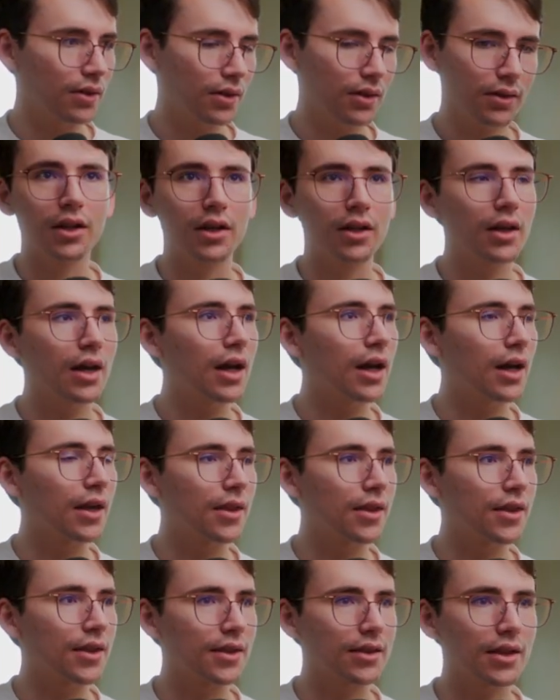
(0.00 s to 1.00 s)
And then
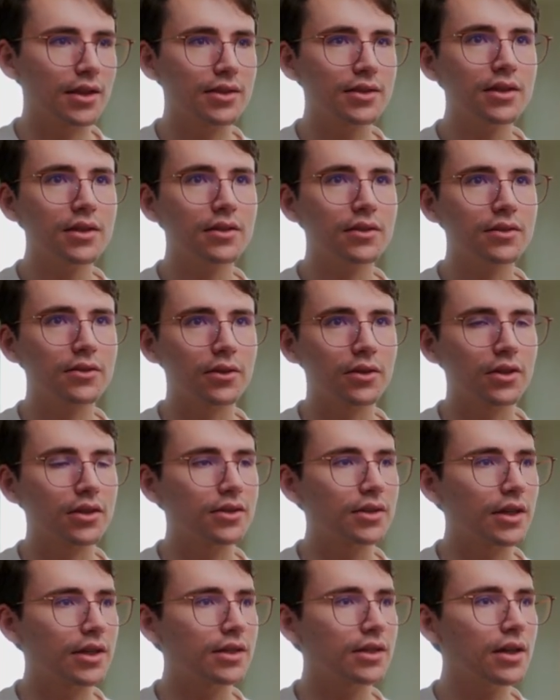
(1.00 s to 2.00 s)
I think that's it. So I'm
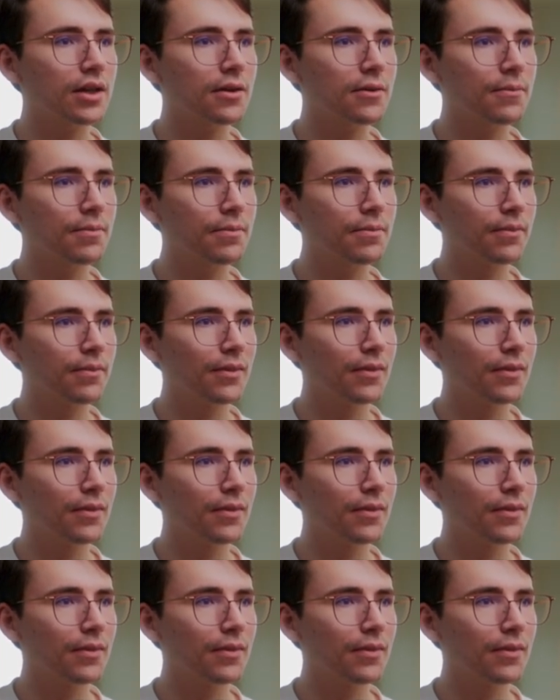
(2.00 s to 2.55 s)
going to say done.